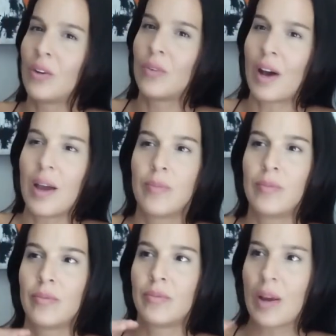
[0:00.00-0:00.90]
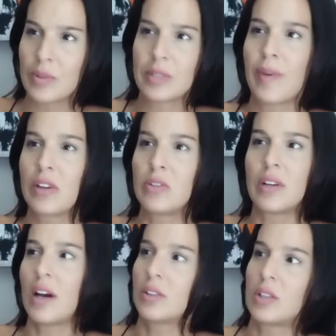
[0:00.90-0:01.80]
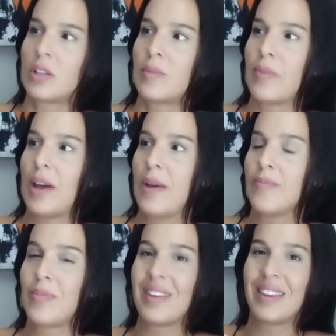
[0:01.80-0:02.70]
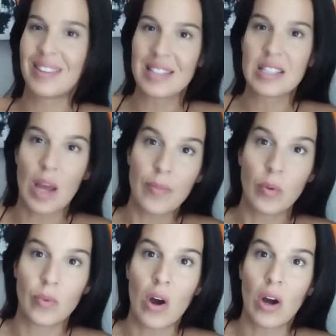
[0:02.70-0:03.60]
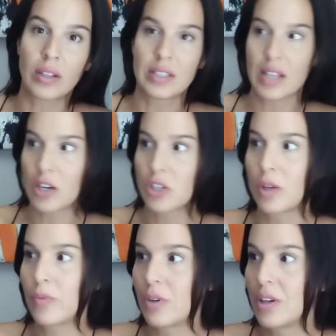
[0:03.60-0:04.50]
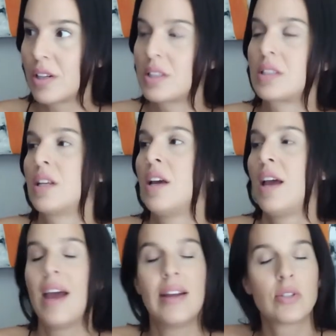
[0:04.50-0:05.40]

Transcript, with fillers: you know, I I respect you, doctor, but this time you're wrong. This actually works.